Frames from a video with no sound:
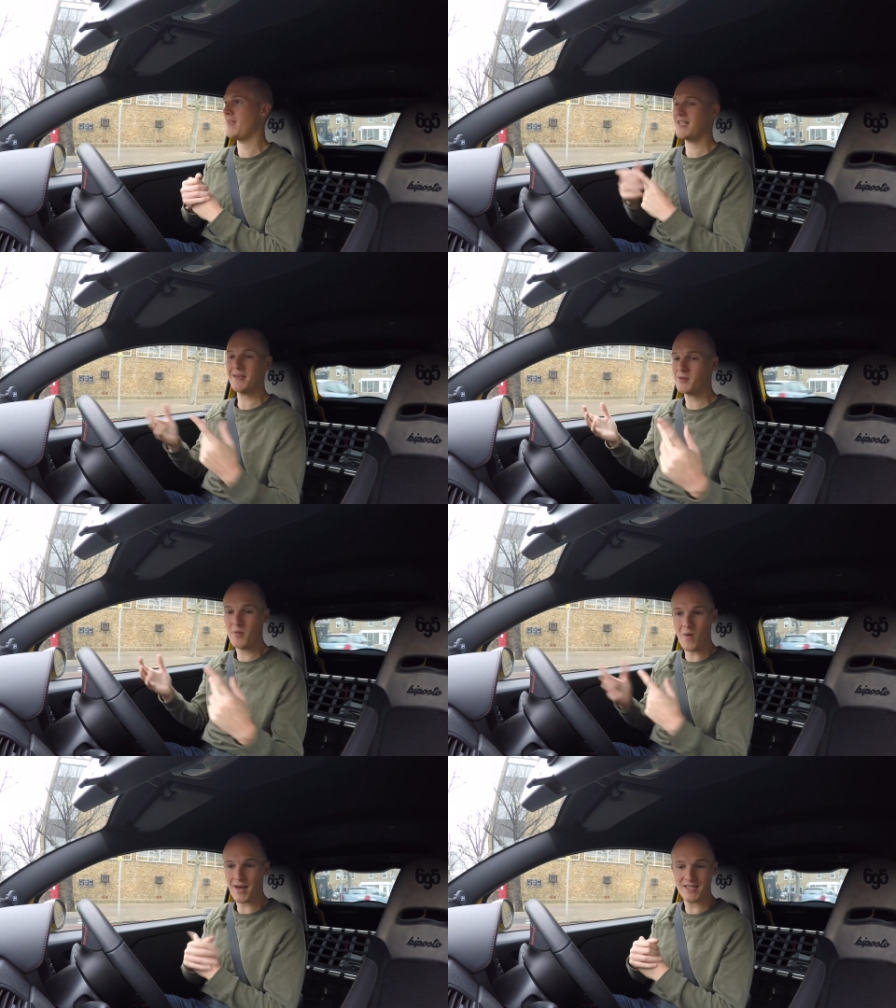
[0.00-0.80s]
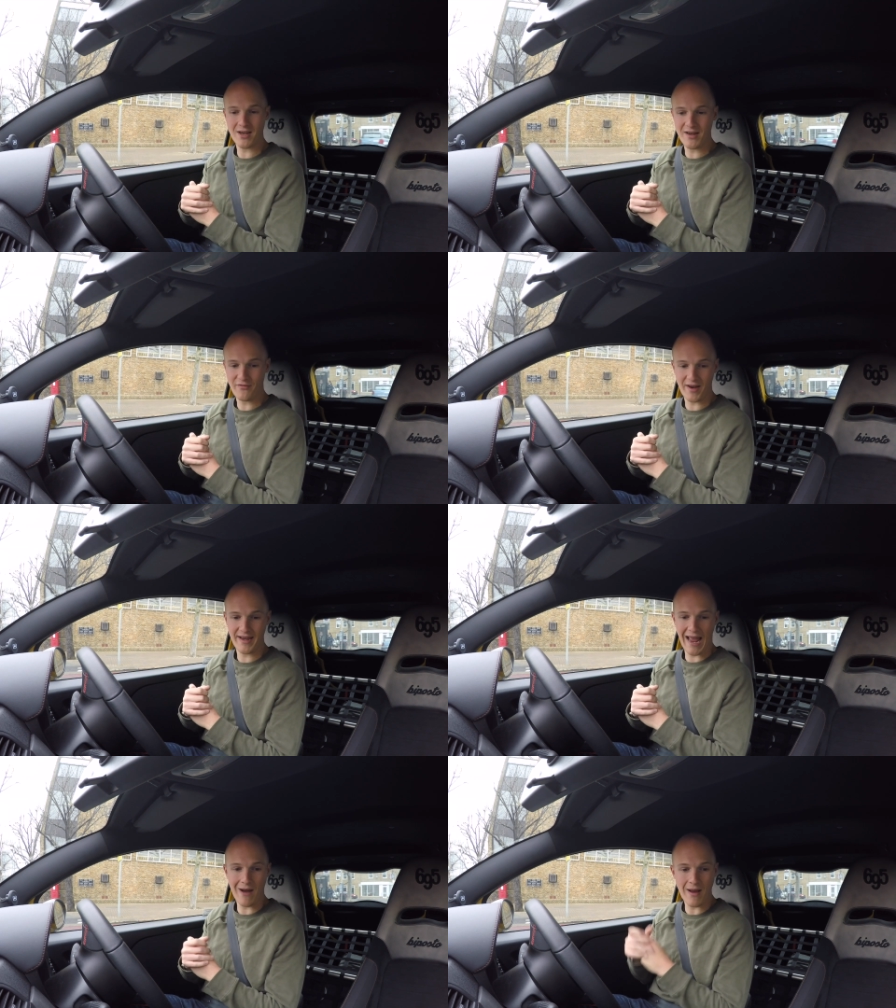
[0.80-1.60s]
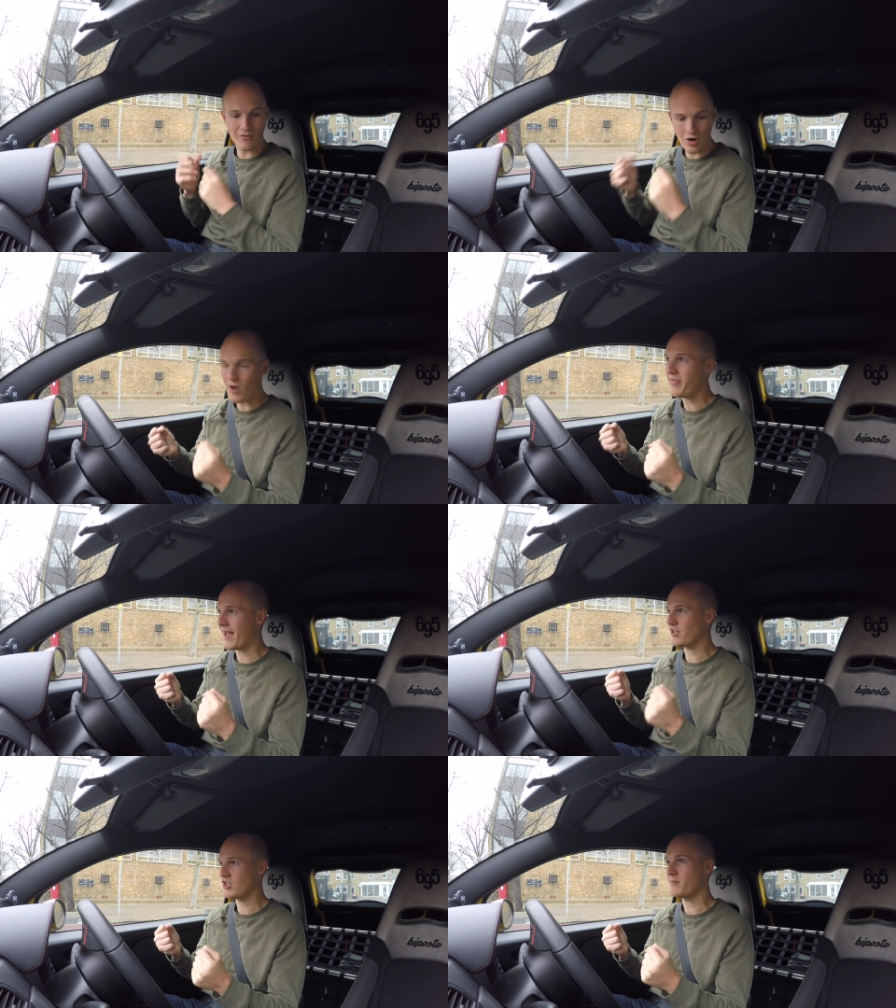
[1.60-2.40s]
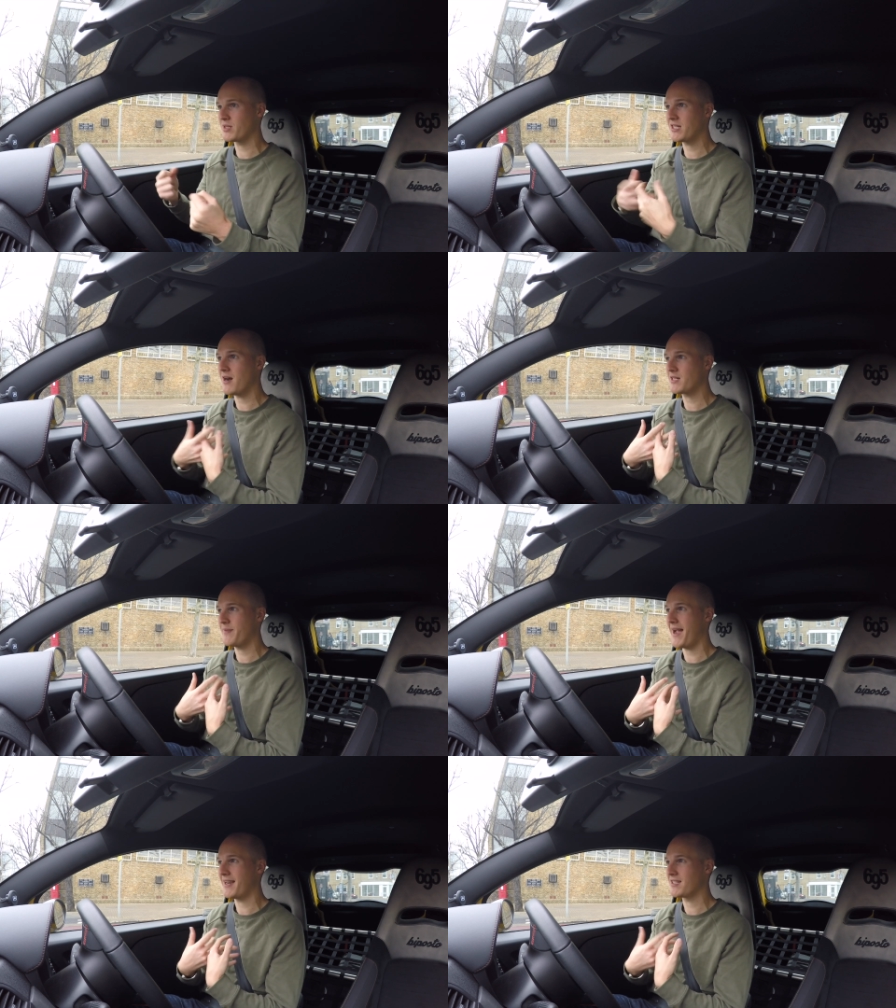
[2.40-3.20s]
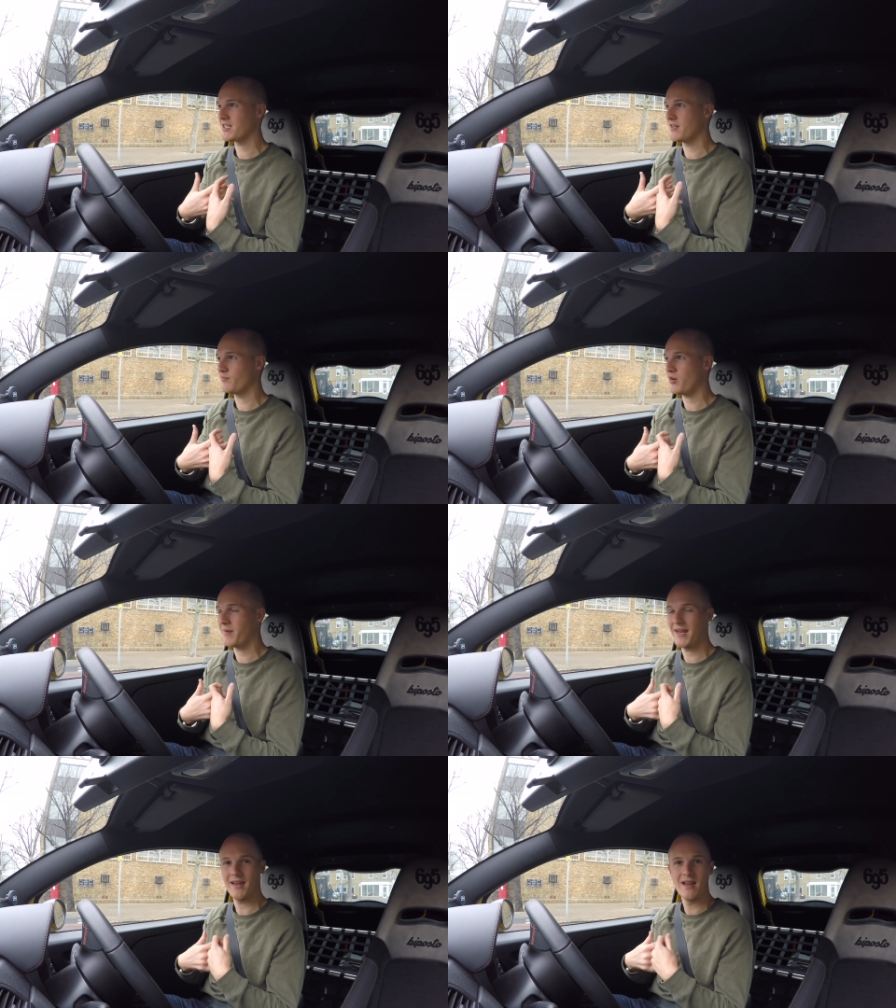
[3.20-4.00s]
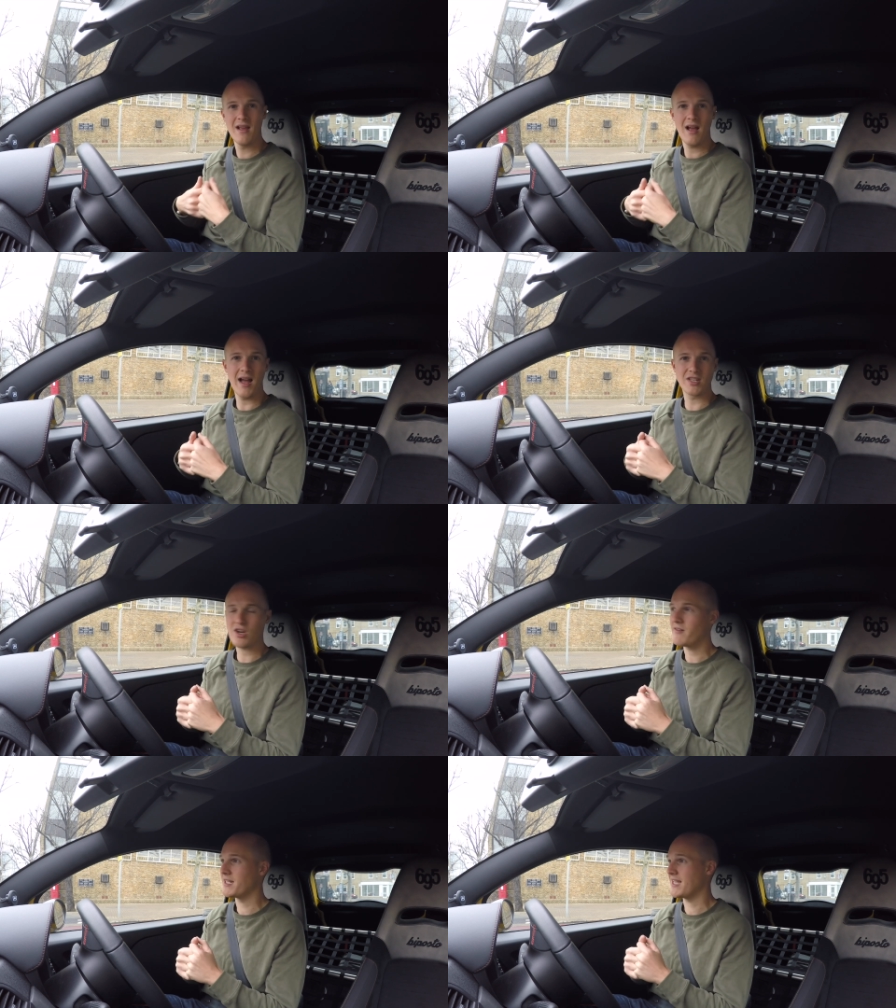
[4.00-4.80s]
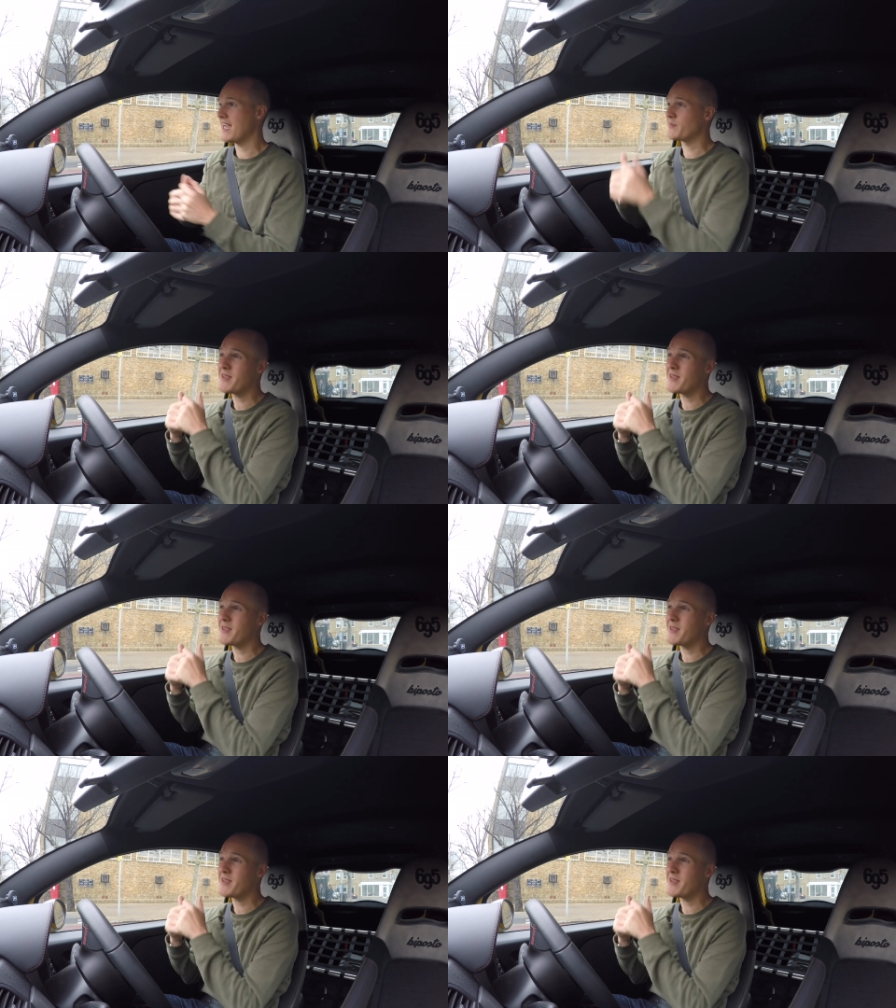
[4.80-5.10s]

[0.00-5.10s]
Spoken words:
It seems to be working totally fine now. I've got that jump starter pack as sort of probably torrid as it is.